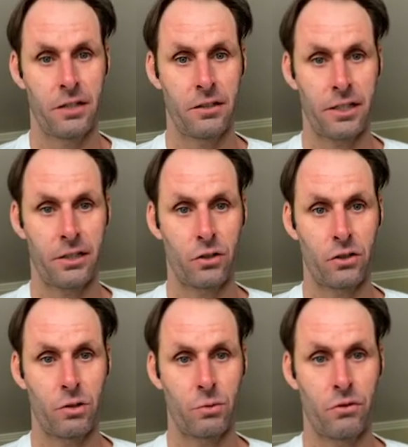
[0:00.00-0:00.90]
Taking
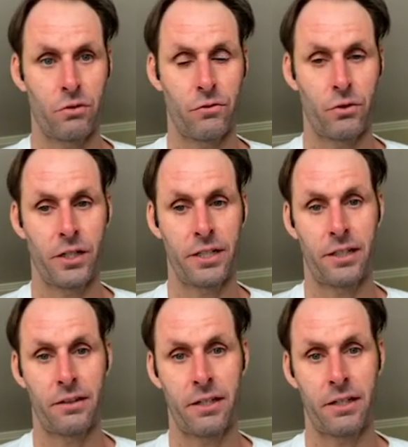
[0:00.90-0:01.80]
control with the forehand
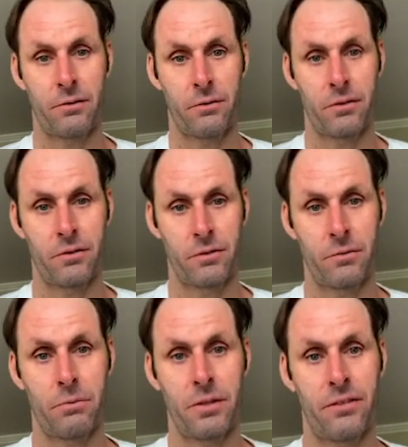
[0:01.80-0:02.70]
and then
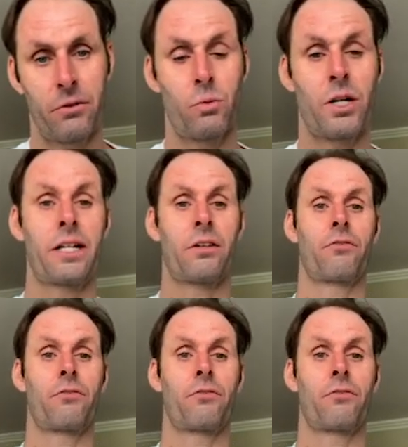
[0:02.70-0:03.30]
play the running